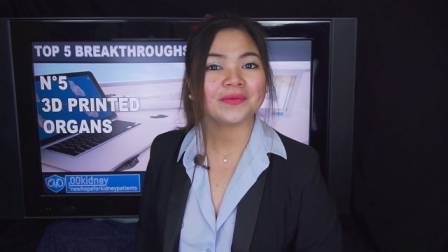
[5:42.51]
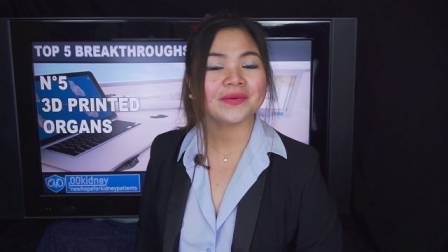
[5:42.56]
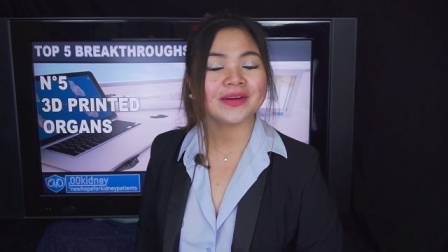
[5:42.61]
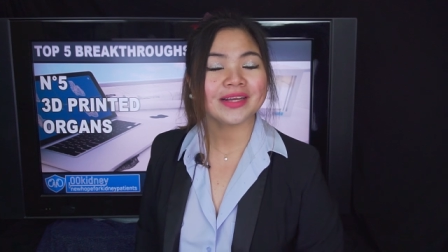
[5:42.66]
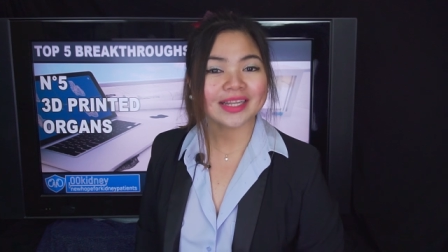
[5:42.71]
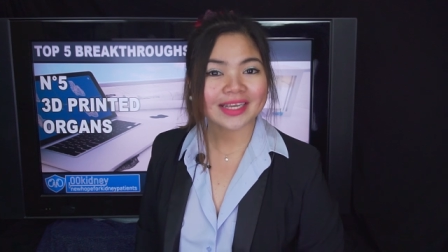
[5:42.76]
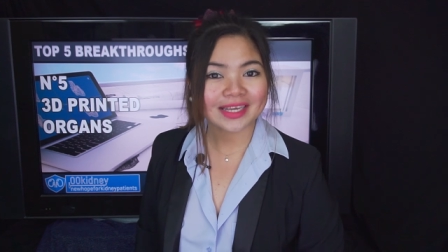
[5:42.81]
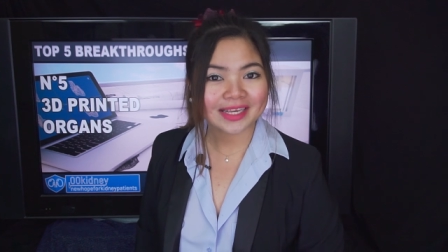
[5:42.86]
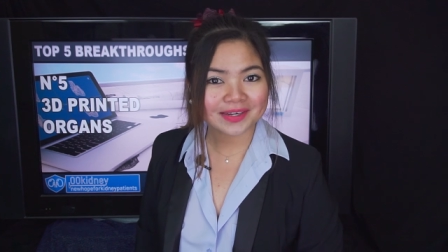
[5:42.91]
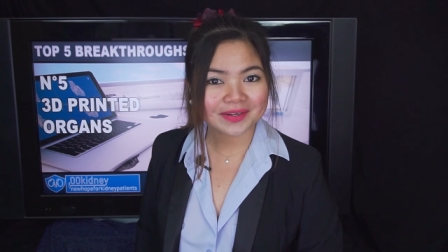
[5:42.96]

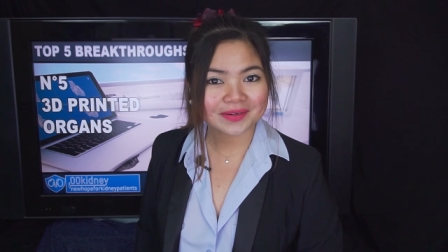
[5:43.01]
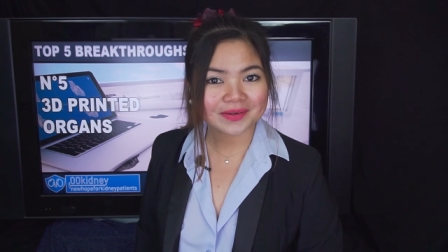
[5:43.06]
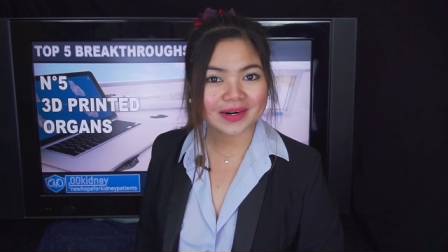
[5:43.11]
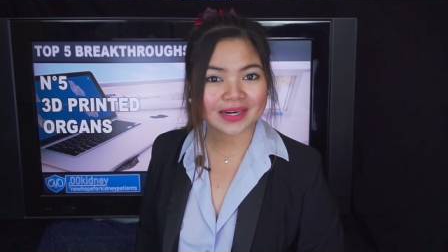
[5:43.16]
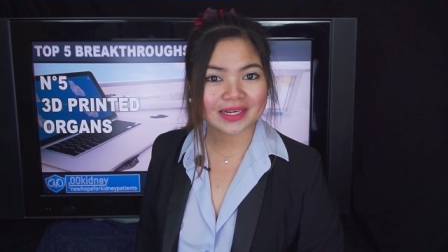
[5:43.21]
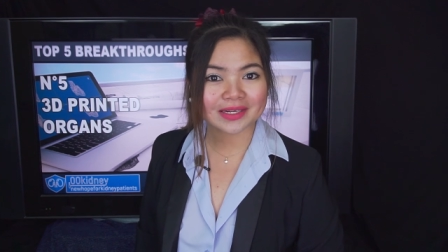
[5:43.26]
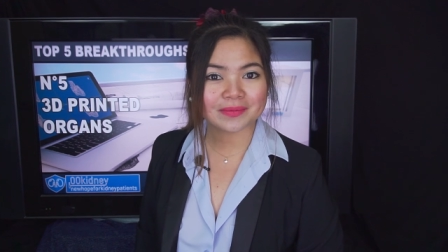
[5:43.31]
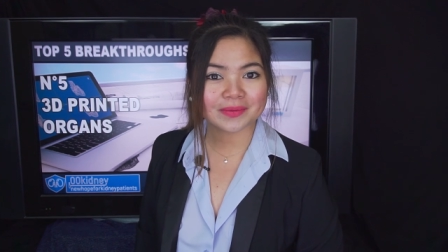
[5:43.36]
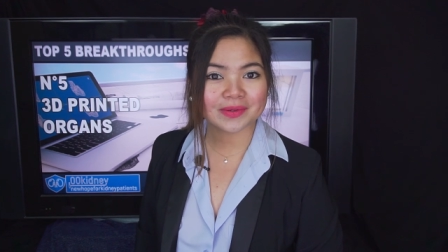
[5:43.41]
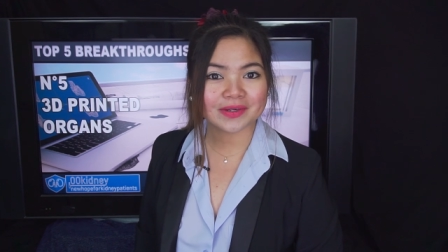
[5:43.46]
really
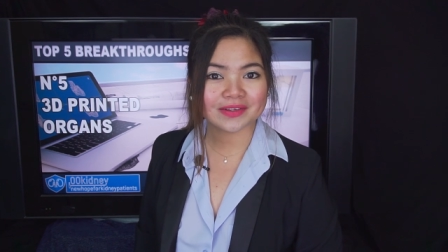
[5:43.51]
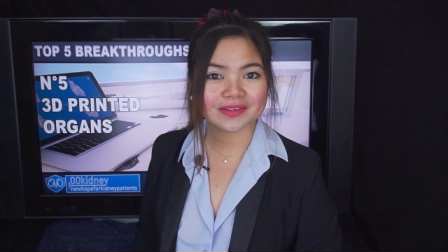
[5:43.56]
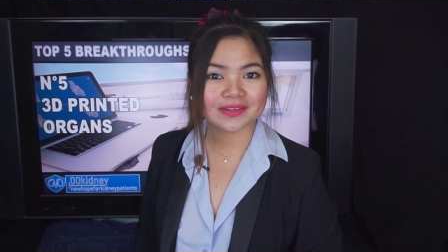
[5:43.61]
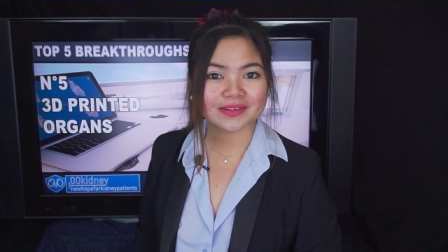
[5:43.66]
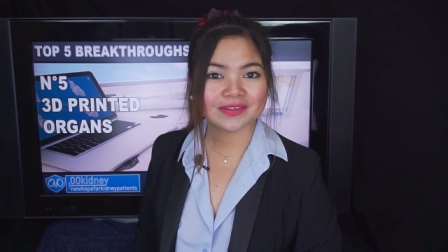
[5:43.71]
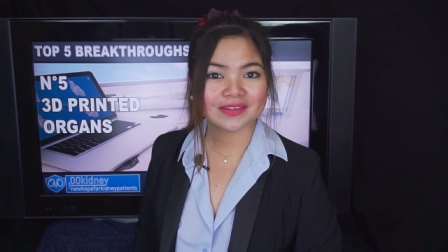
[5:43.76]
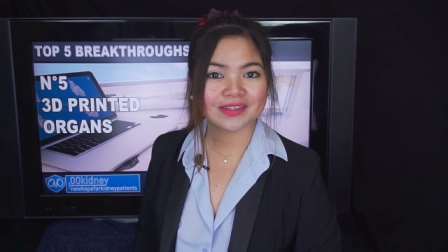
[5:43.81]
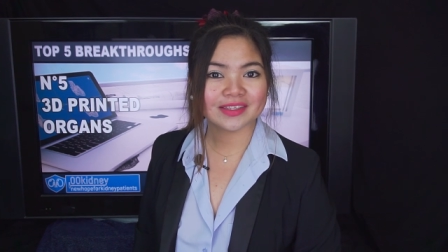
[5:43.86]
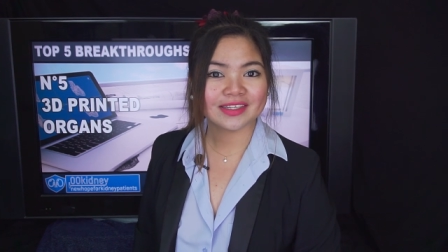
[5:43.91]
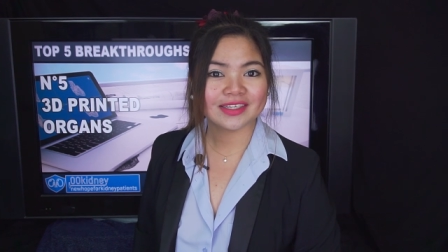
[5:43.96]

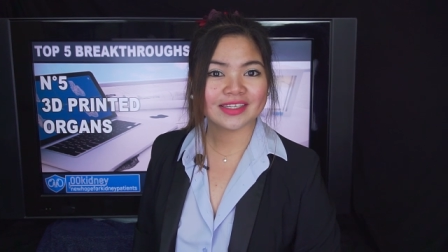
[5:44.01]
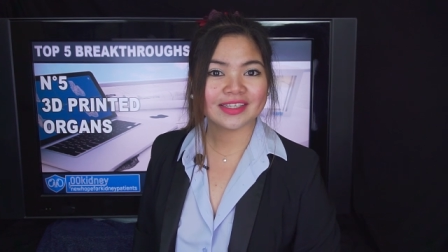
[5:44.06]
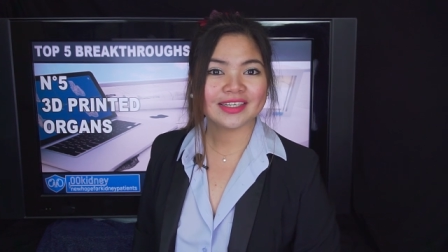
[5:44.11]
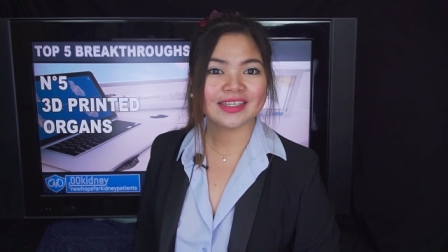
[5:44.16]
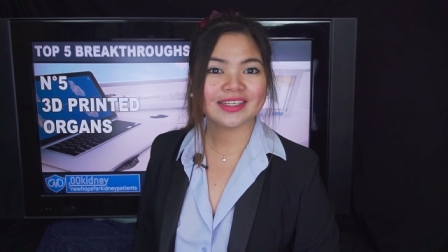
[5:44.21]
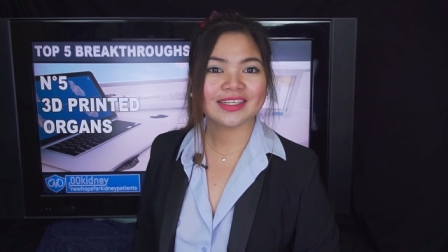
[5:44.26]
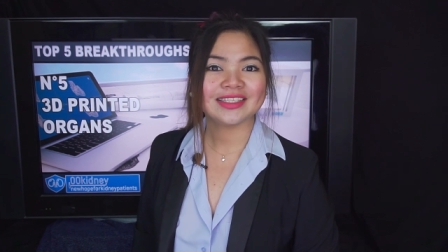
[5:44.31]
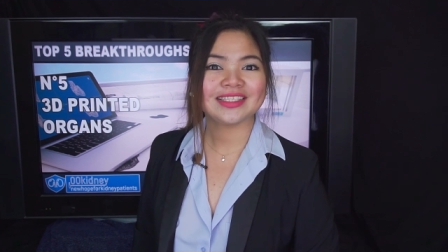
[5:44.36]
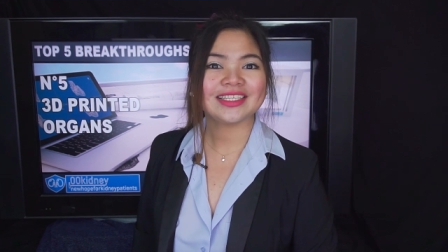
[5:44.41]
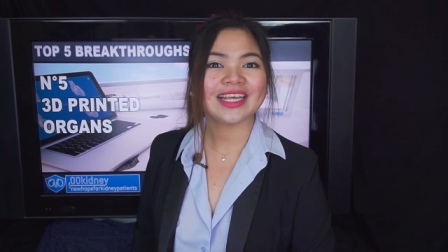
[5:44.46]
incredible.
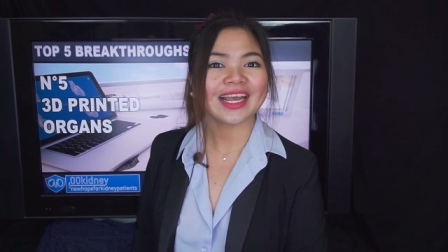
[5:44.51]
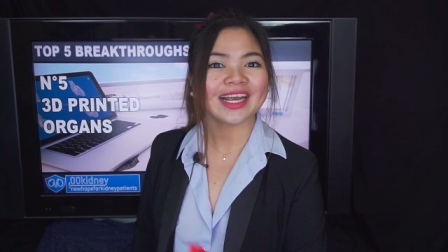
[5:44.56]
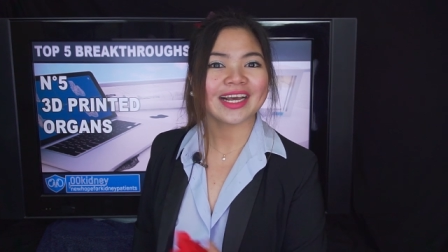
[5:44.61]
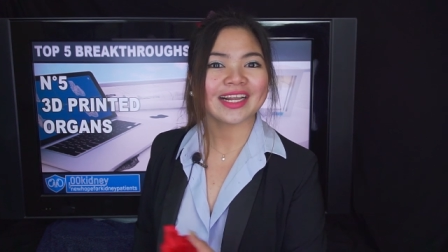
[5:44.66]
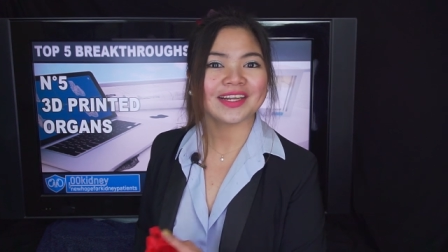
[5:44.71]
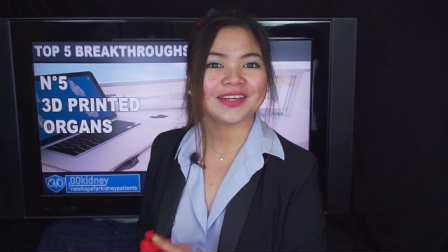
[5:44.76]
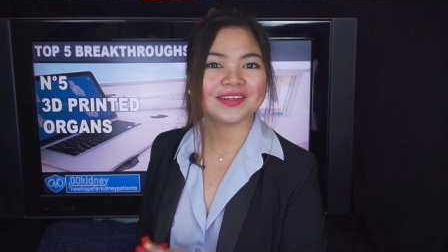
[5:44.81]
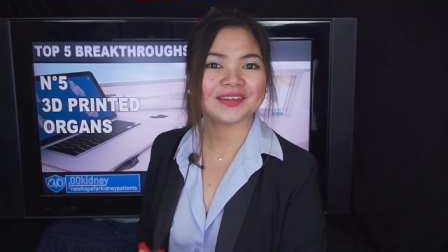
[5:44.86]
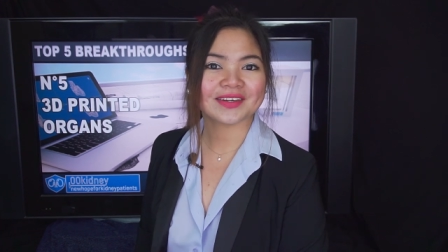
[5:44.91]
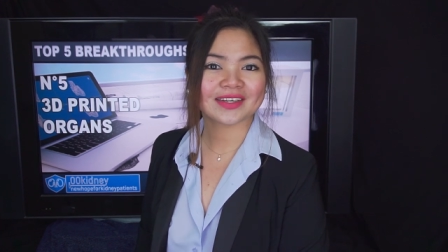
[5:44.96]
Take a
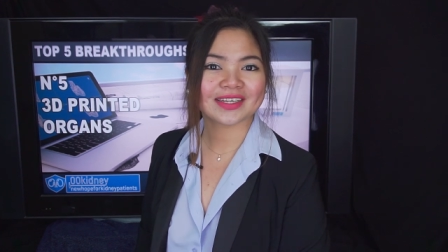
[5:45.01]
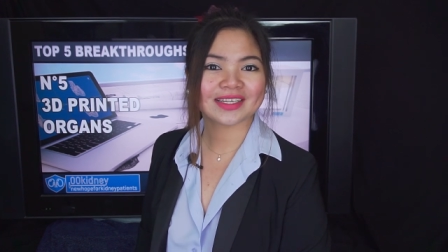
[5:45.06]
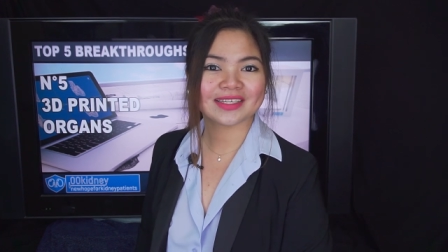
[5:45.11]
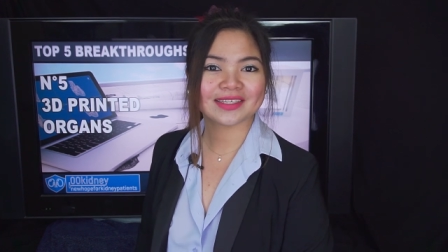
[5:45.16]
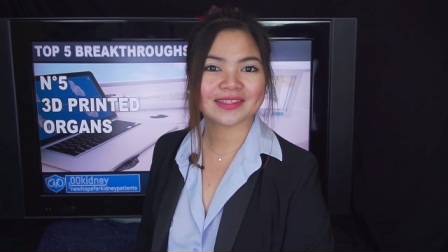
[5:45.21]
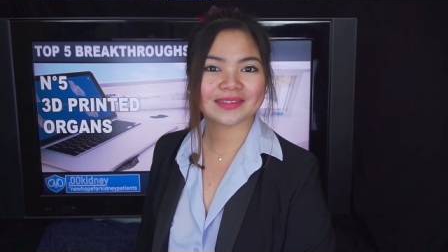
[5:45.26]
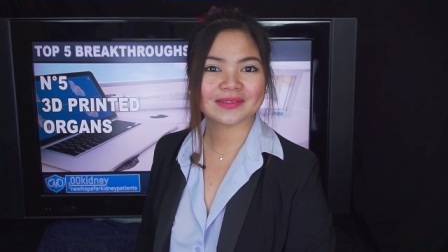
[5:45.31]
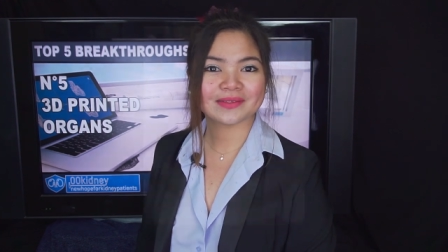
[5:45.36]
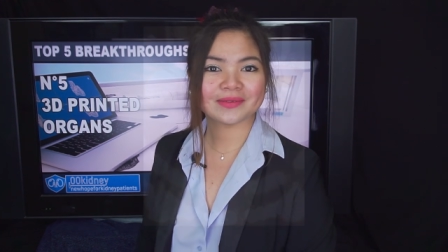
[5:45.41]
look.